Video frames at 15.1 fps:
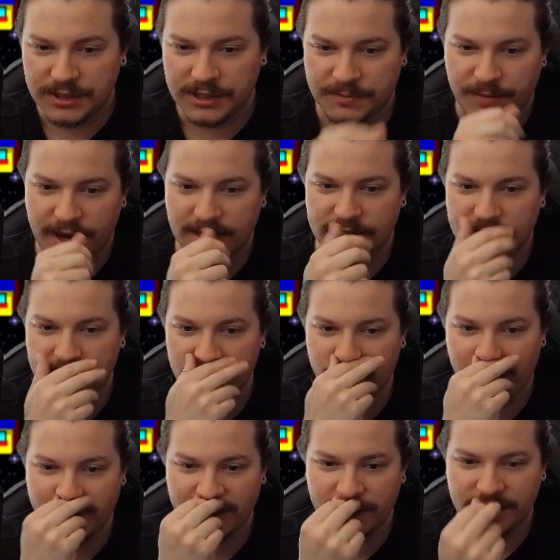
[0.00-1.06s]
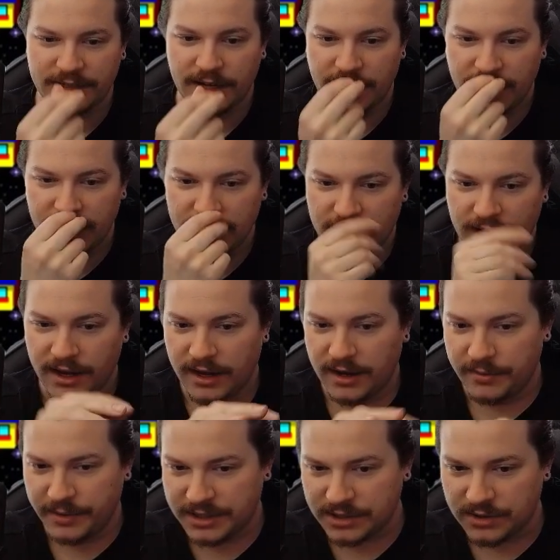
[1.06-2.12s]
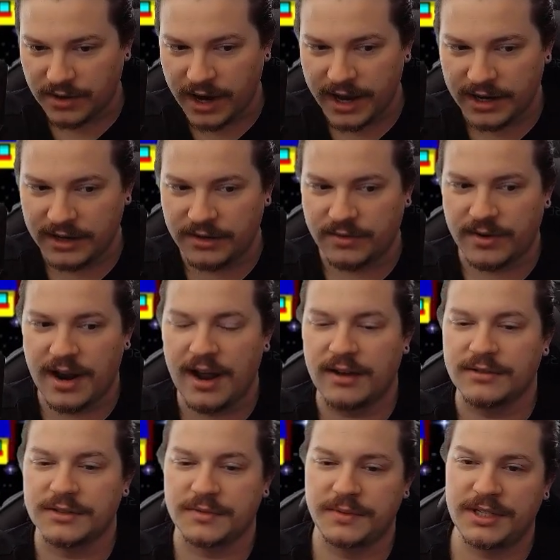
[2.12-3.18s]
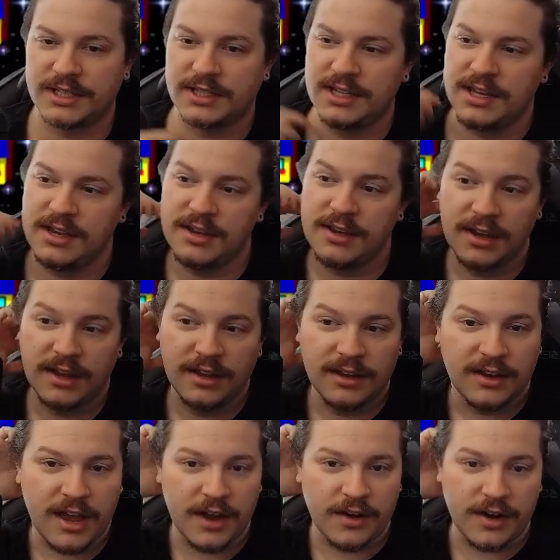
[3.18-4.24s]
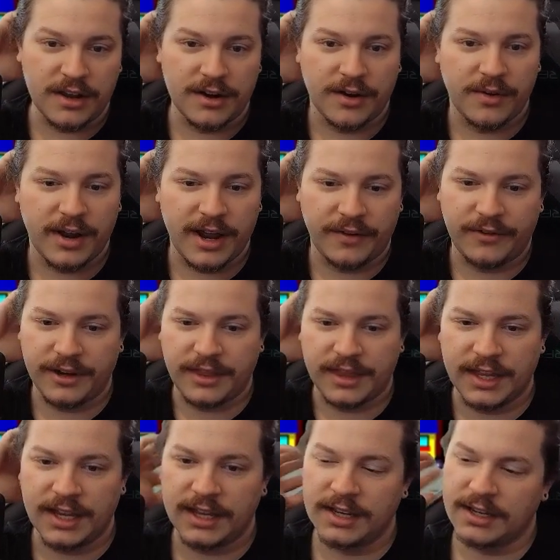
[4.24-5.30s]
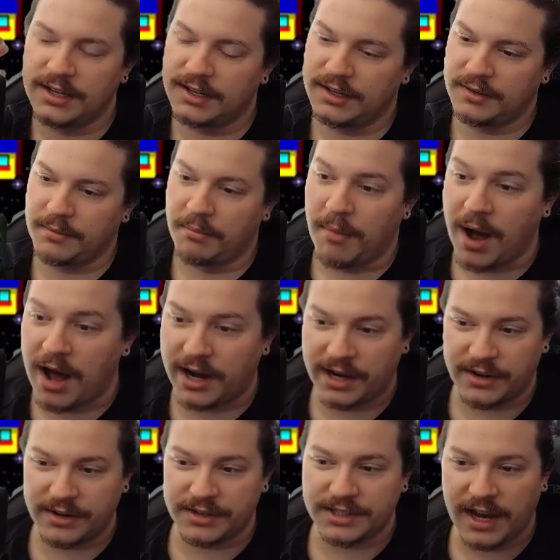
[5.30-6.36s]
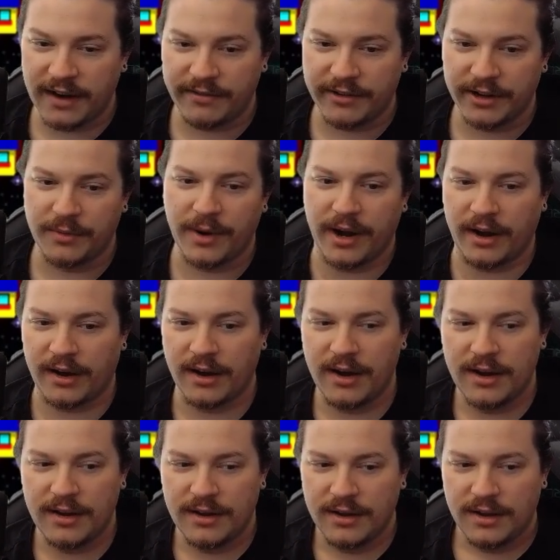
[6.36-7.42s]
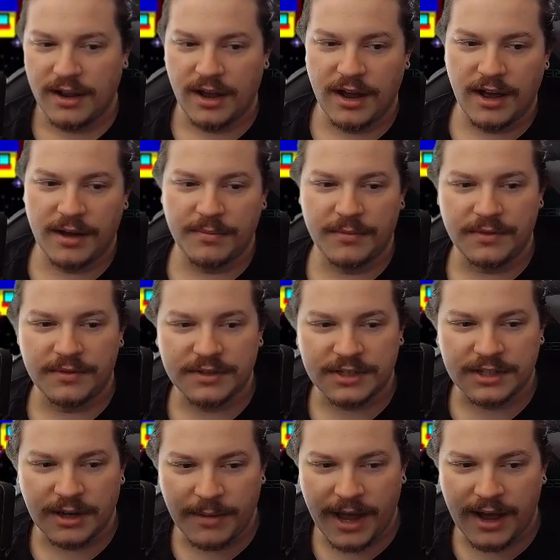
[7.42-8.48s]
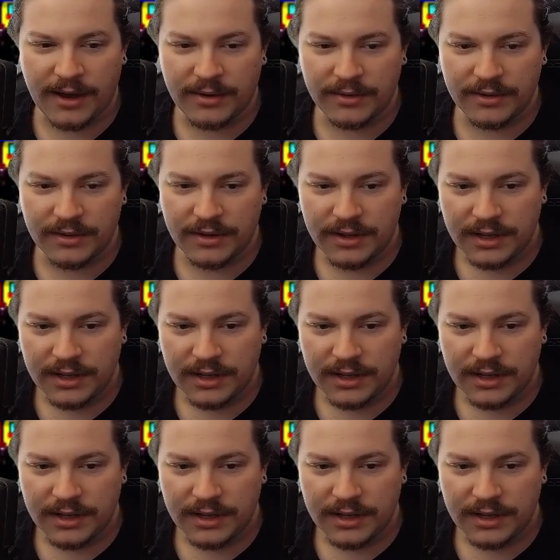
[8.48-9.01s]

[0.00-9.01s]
spaces rather than with striated grounds. We see everything, monitors everywhere. Somehow